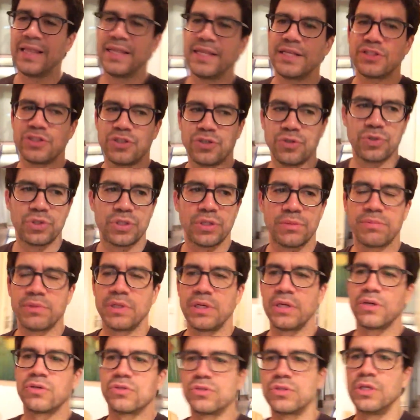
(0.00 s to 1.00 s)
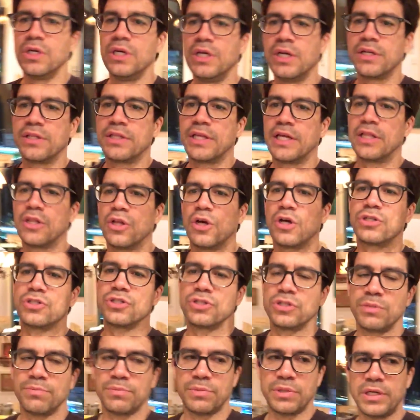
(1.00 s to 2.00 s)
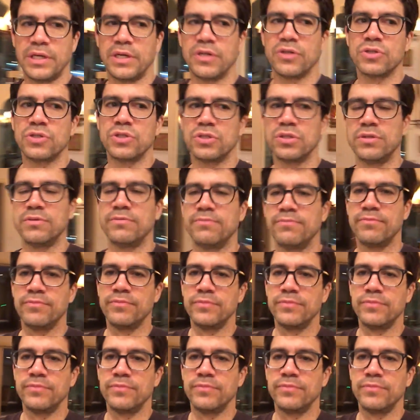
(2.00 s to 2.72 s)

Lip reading: Let's do something else. They launched something else.